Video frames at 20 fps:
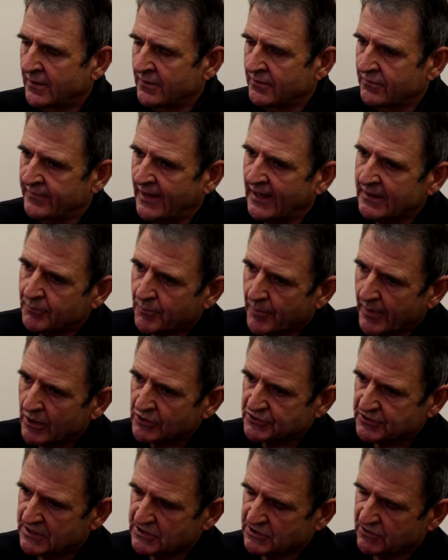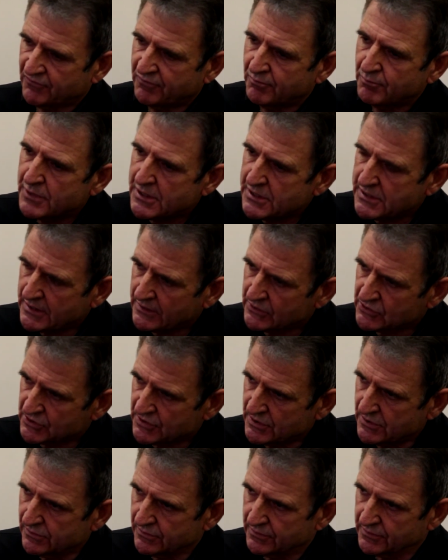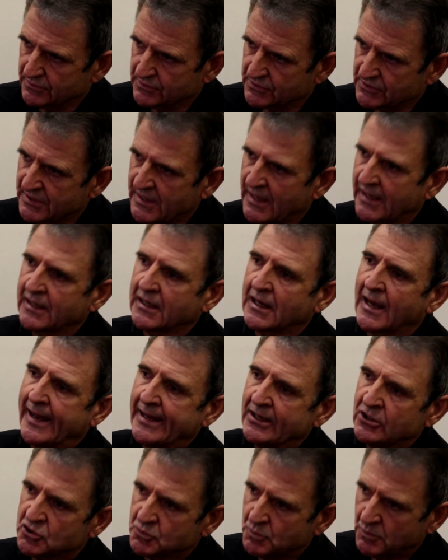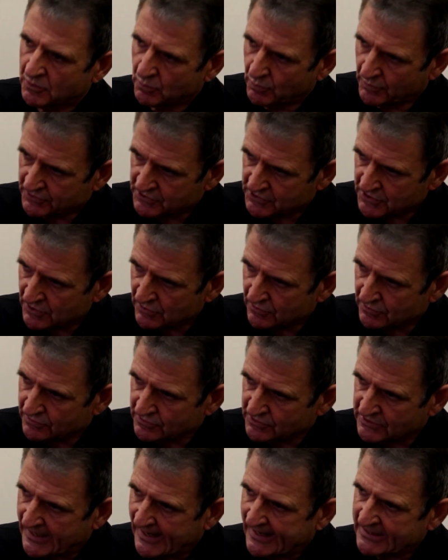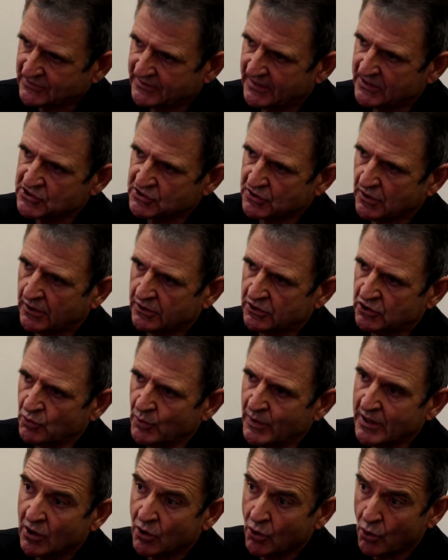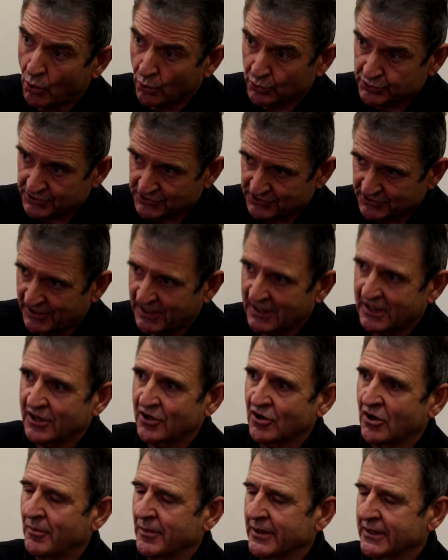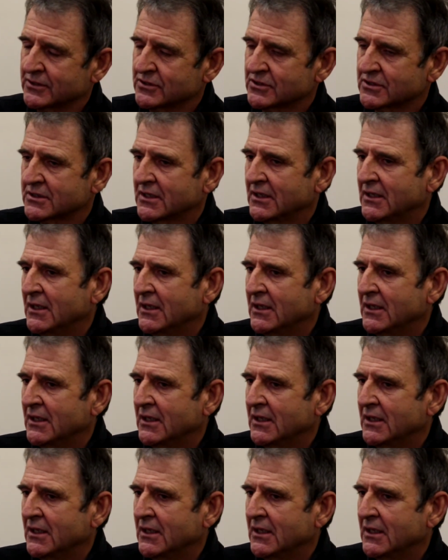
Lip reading: that process of meeting students, the engagement with students as they start doing courses in economics,